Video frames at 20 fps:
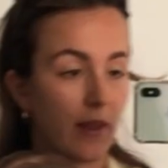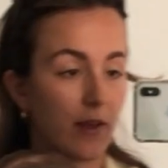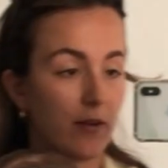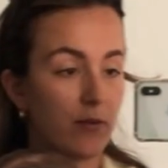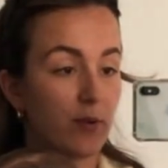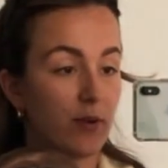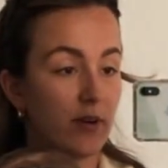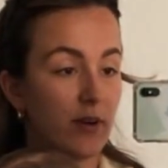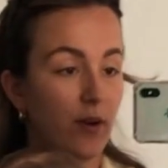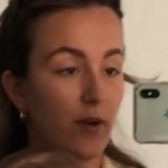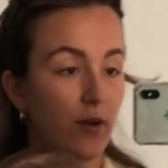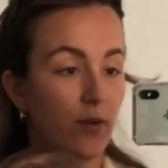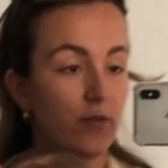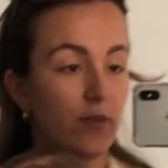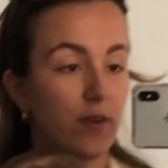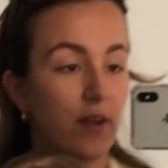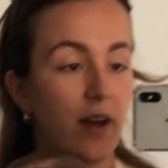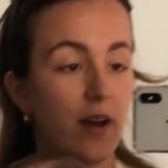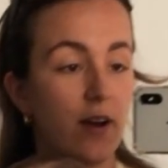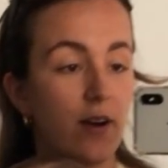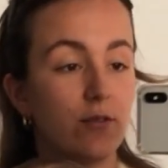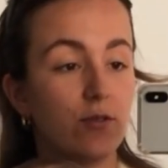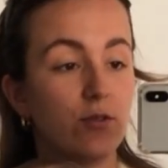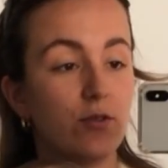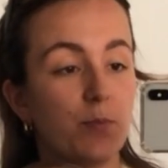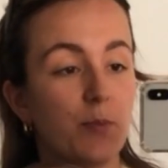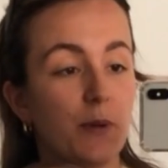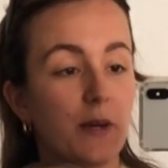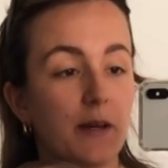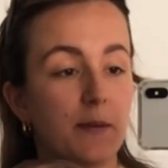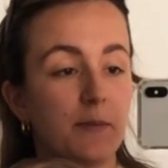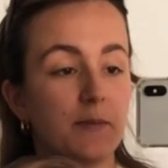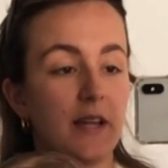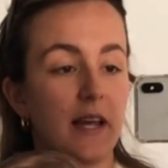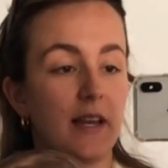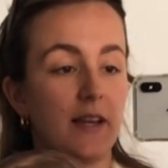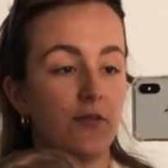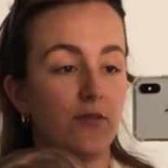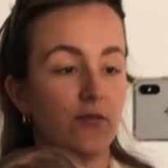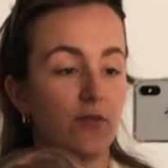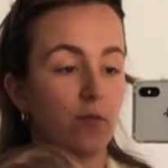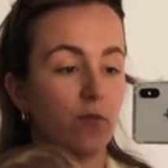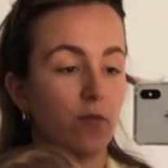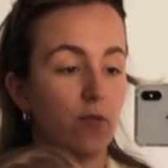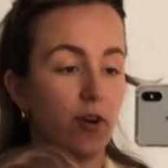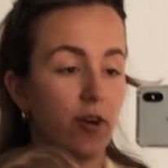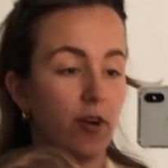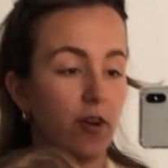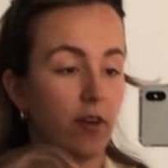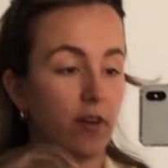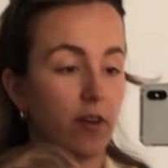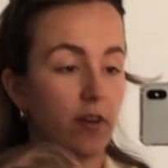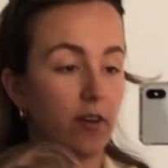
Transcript: We're off now to pick up Daddy from work.